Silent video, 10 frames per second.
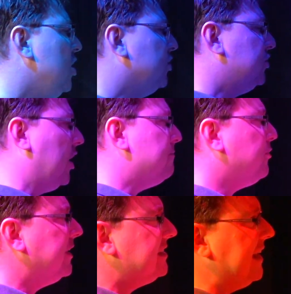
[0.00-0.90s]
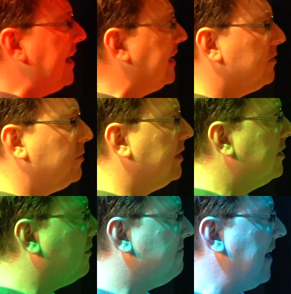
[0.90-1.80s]
So pretty standard,
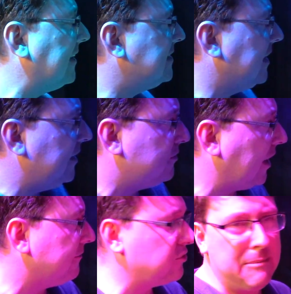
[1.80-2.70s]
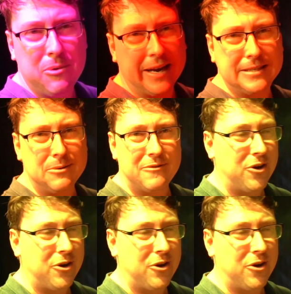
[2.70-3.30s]
not fancy kind of drum mics that we've